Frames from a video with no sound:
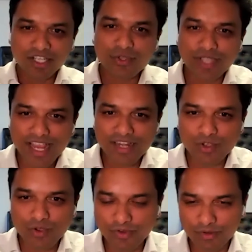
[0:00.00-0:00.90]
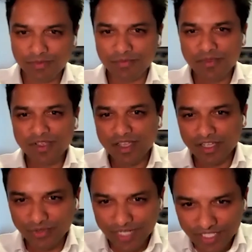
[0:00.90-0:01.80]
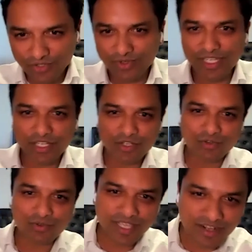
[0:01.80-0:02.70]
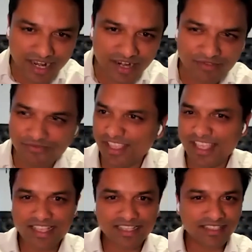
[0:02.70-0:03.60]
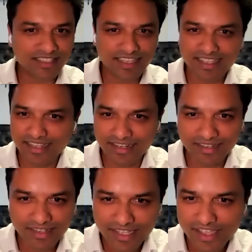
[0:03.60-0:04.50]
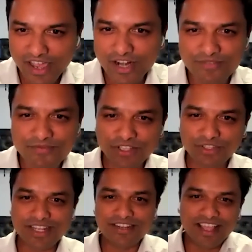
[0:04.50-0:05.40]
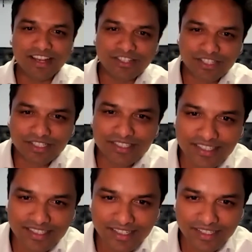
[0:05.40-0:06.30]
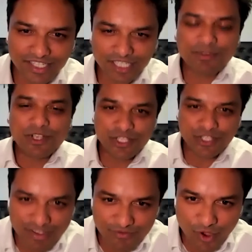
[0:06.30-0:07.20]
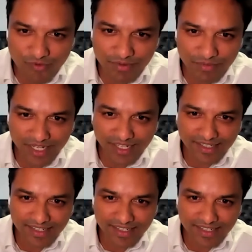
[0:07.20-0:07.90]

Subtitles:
You can't go from a green screen to Internet of Things and artificial intelligence just because you have COVID money.